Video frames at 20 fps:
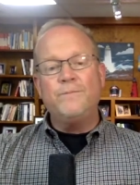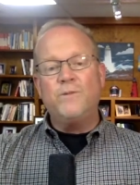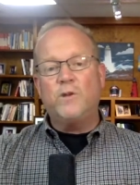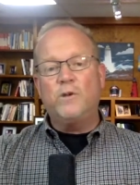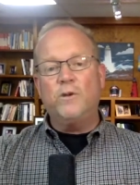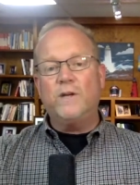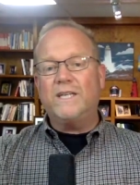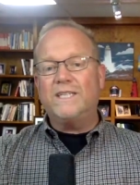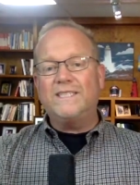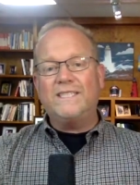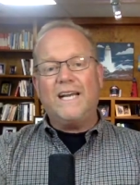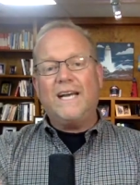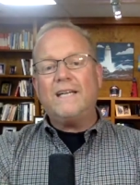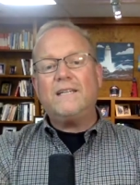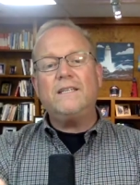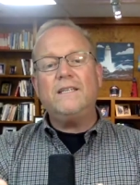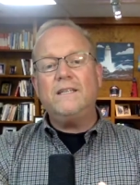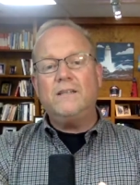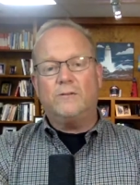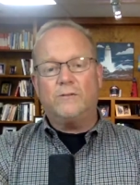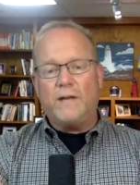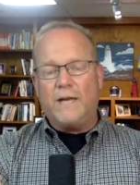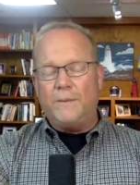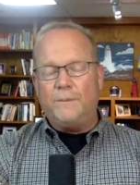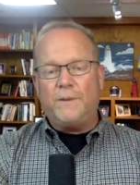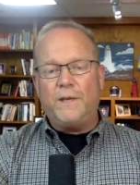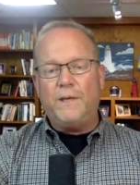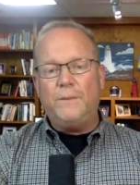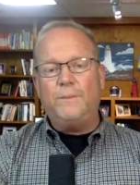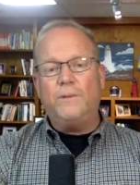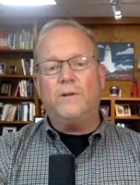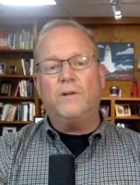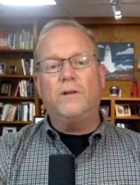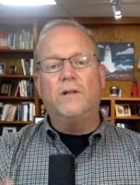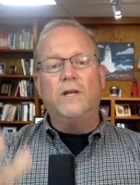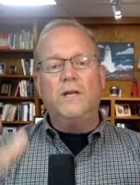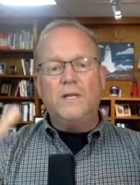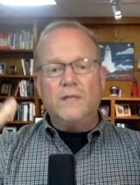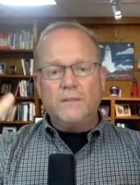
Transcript: to exactly the right people,